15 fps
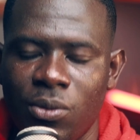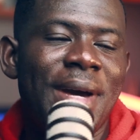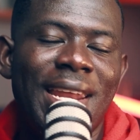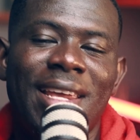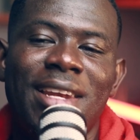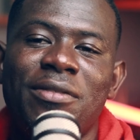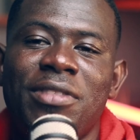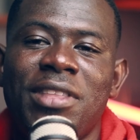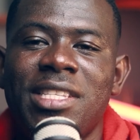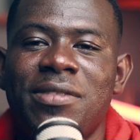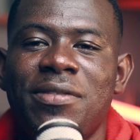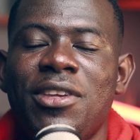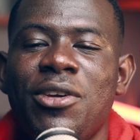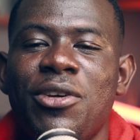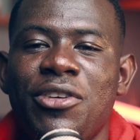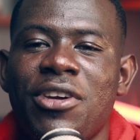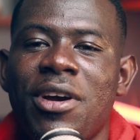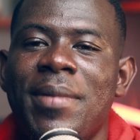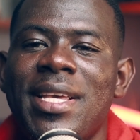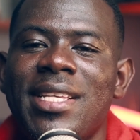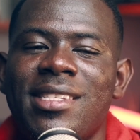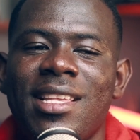By the end of this video, you are
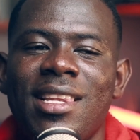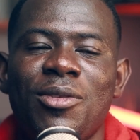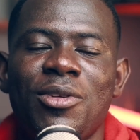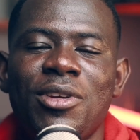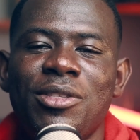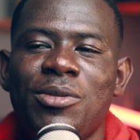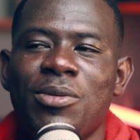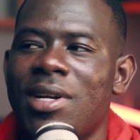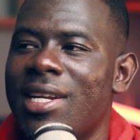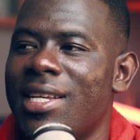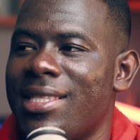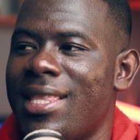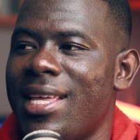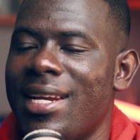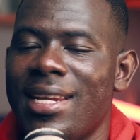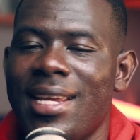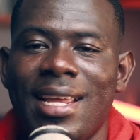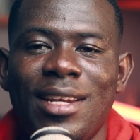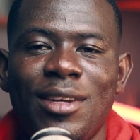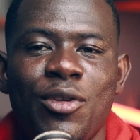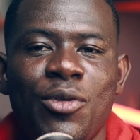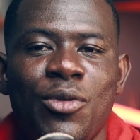basically going to understand
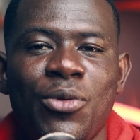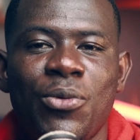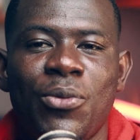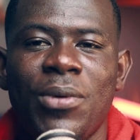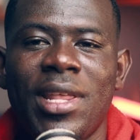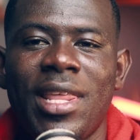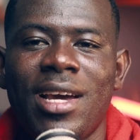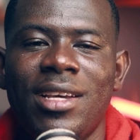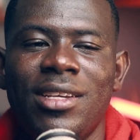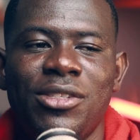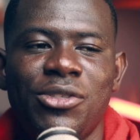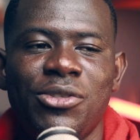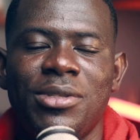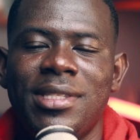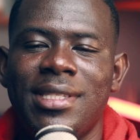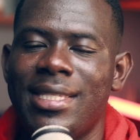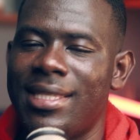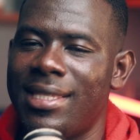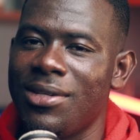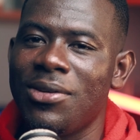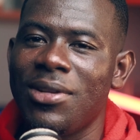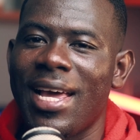and know whether you should
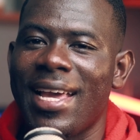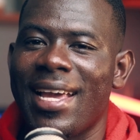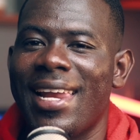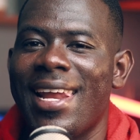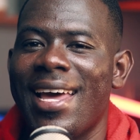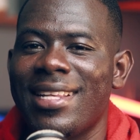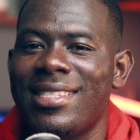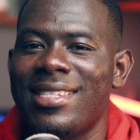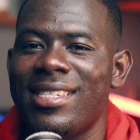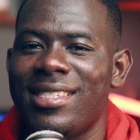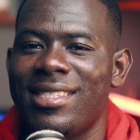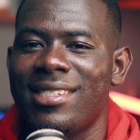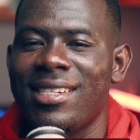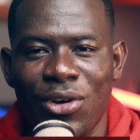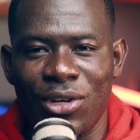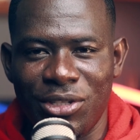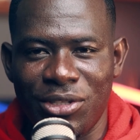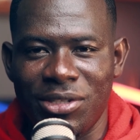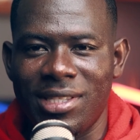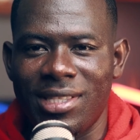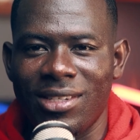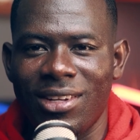steal like an artist or you
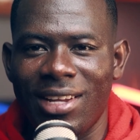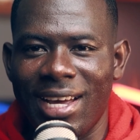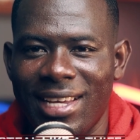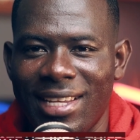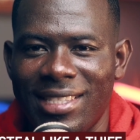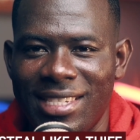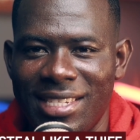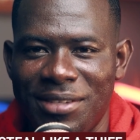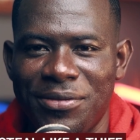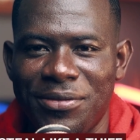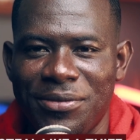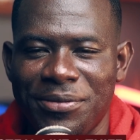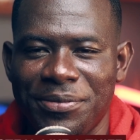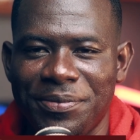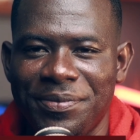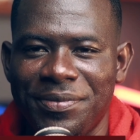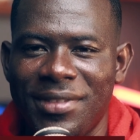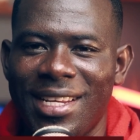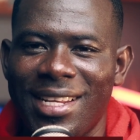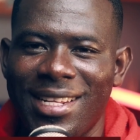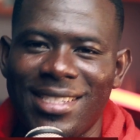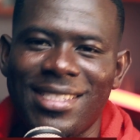should steal like a thief.
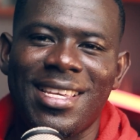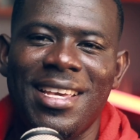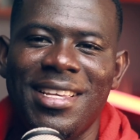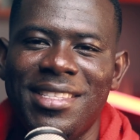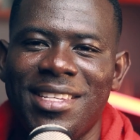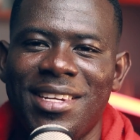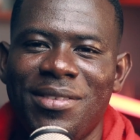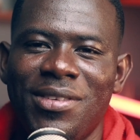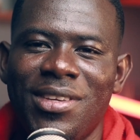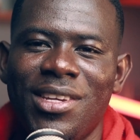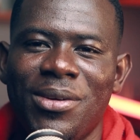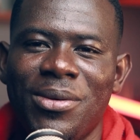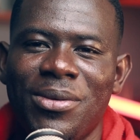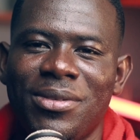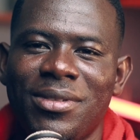Let's get into the video.